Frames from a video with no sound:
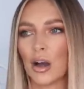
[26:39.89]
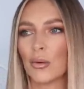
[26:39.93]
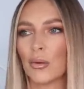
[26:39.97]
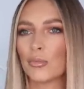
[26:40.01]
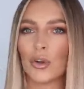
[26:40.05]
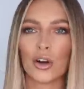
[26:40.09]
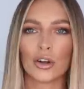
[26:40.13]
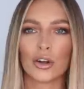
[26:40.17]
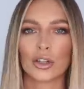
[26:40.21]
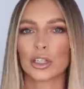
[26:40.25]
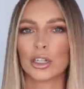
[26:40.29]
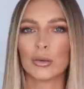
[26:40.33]
I'm
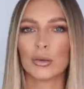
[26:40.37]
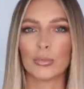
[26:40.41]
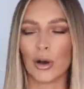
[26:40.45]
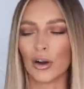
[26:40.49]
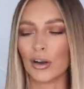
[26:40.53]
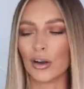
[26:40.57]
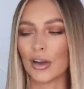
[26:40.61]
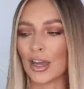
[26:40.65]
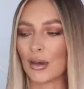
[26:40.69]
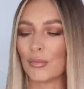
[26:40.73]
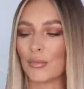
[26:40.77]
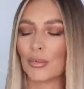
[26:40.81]
not gonna
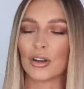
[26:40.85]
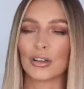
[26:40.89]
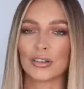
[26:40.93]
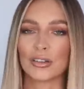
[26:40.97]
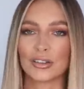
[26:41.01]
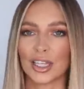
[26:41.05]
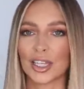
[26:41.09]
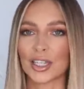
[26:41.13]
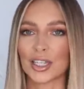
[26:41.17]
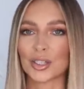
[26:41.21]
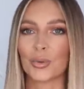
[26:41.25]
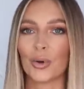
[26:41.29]
buy it because
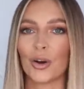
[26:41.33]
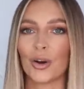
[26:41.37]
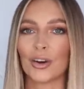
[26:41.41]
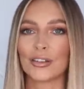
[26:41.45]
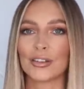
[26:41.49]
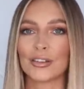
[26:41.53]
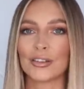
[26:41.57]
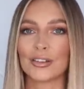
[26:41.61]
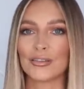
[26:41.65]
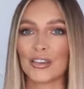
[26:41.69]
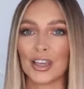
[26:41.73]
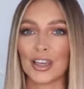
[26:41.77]
this
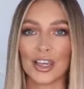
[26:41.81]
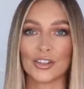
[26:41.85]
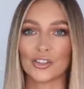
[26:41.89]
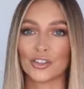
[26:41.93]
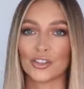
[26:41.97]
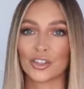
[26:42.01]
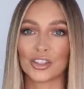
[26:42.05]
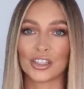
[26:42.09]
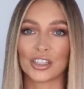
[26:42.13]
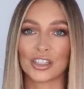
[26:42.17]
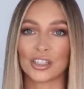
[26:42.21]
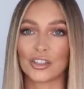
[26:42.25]
one is
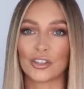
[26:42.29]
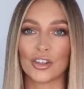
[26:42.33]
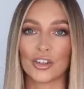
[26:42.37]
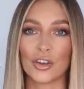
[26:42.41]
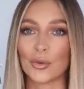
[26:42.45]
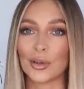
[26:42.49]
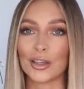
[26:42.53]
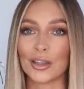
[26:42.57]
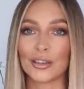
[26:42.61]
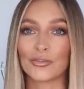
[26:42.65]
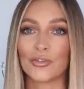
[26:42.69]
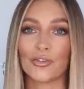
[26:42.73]
just
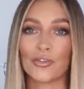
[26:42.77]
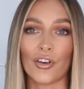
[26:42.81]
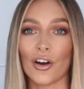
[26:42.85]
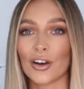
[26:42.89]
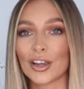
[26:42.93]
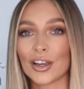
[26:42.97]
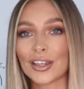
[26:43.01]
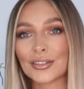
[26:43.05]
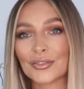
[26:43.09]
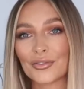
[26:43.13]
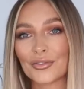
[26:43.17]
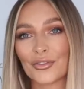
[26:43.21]
doing
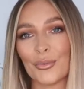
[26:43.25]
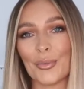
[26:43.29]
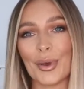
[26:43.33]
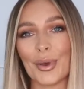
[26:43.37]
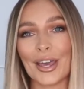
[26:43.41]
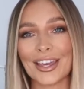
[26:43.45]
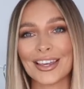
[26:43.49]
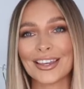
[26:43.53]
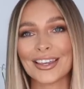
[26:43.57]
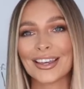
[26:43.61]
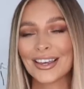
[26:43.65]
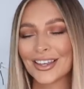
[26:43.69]
fine for
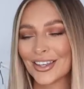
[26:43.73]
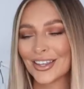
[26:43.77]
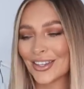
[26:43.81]
me.